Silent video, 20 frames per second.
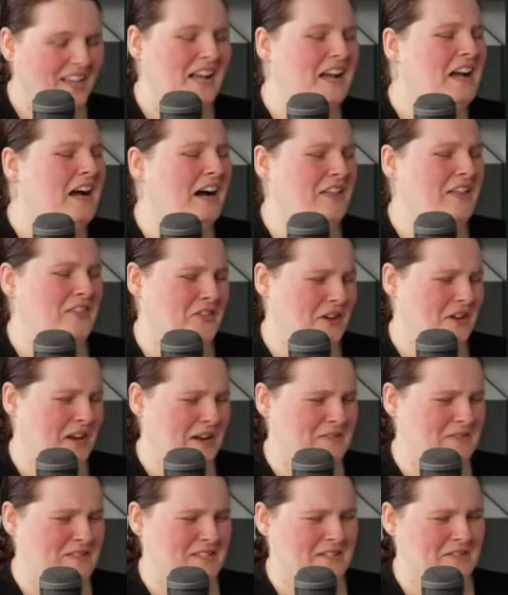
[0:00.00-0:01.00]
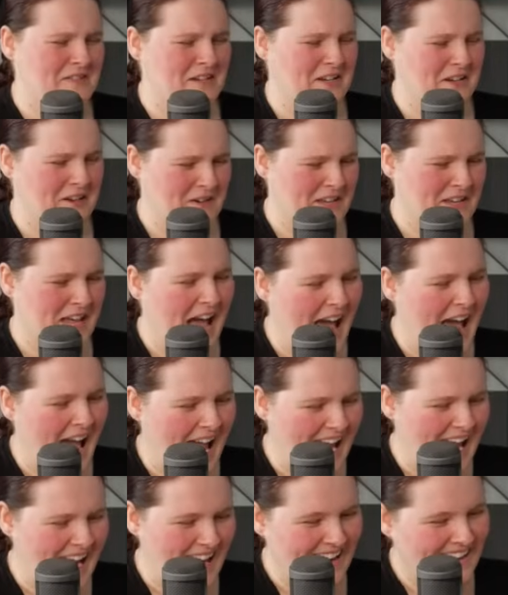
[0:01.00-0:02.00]
I thought I was doing
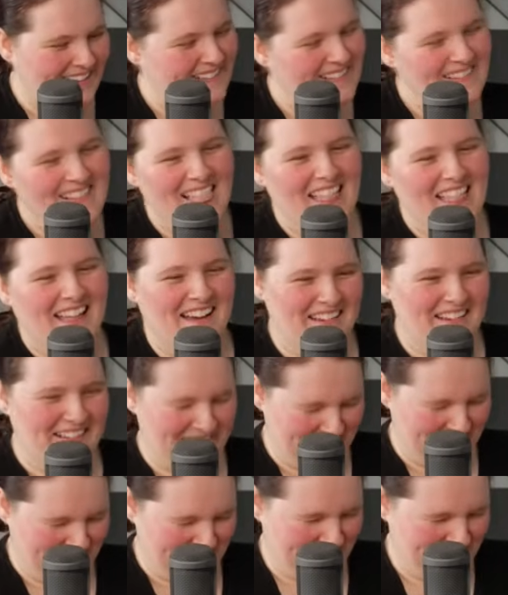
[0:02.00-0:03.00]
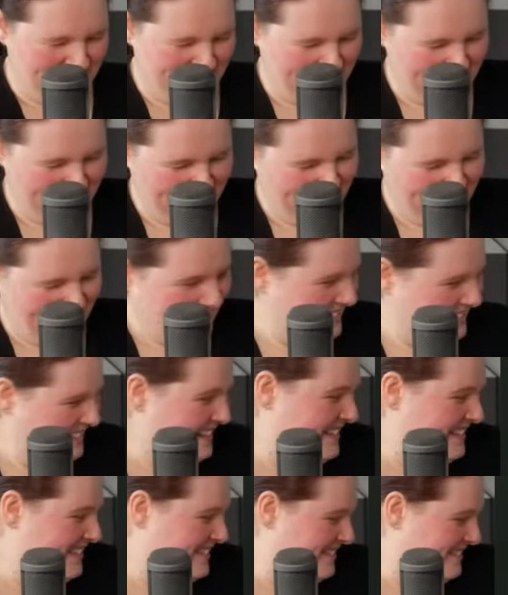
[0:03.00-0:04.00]
okay. Uh,
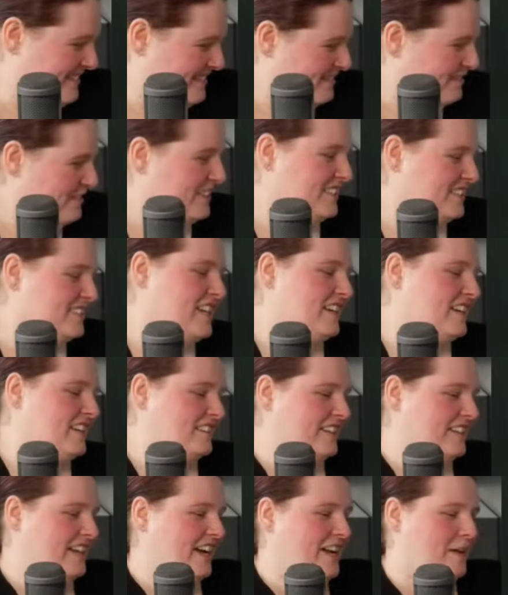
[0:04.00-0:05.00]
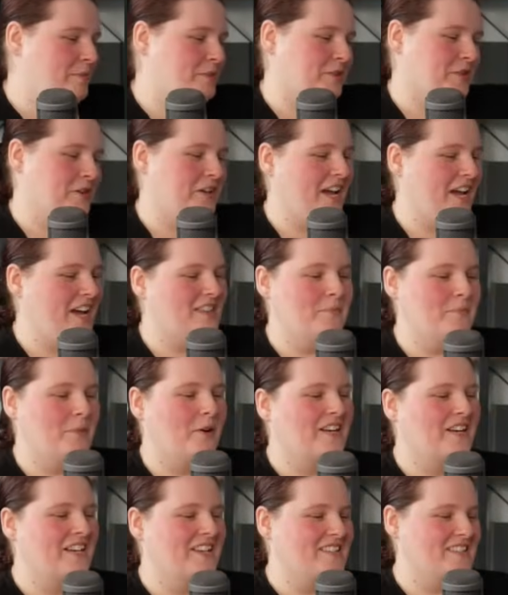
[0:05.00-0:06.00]
well, technically I am doing okay. The
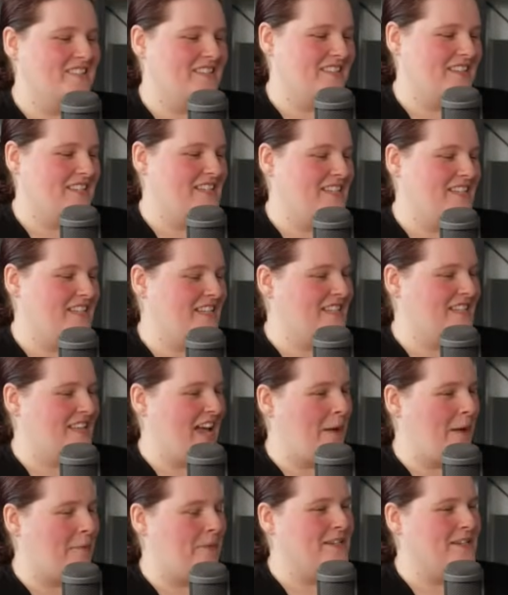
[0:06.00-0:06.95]
body is happy to